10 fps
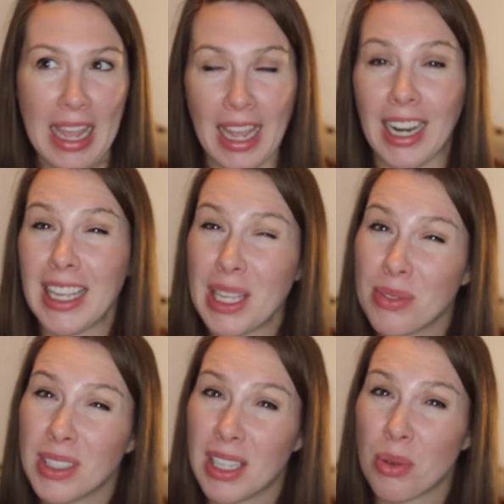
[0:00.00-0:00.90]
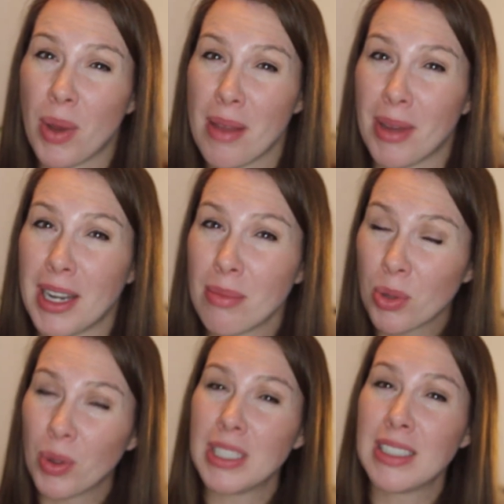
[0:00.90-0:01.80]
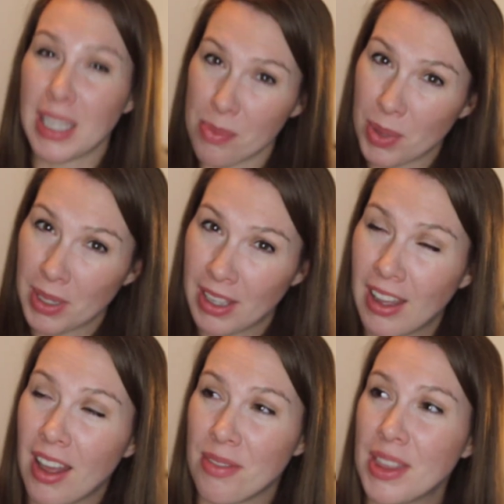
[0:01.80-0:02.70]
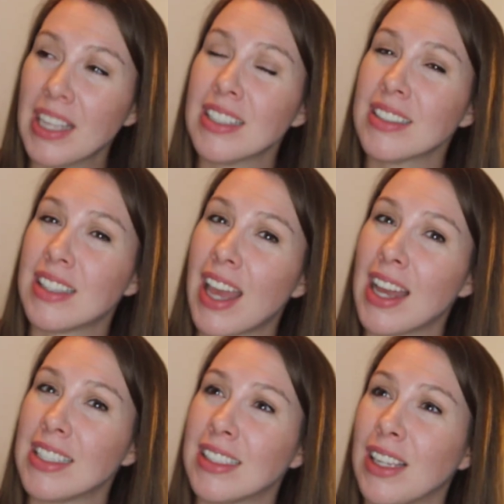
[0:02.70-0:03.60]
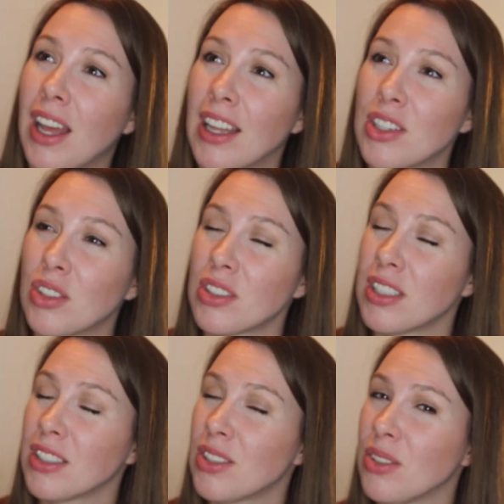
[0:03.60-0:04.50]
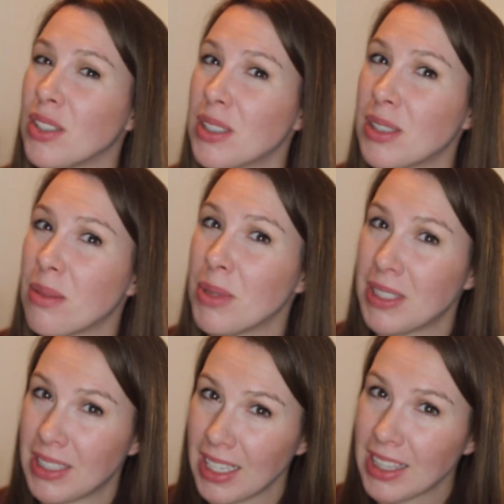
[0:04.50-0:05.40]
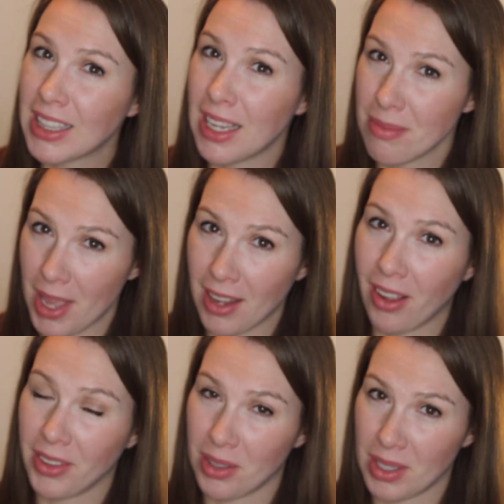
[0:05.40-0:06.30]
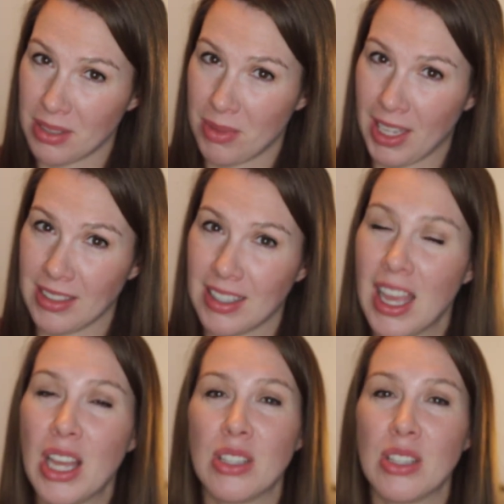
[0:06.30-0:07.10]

And I even give away my #1 tip of things that nursing students, the mistake that they make on their resumes.